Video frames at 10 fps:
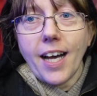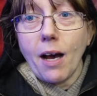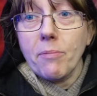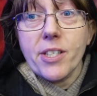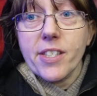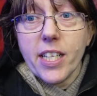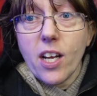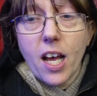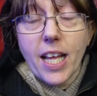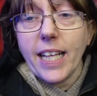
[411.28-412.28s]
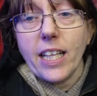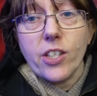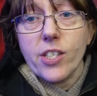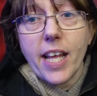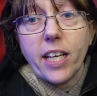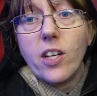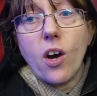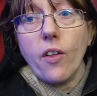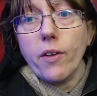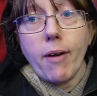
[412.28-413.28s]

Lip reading: I'm just in a, just ignore the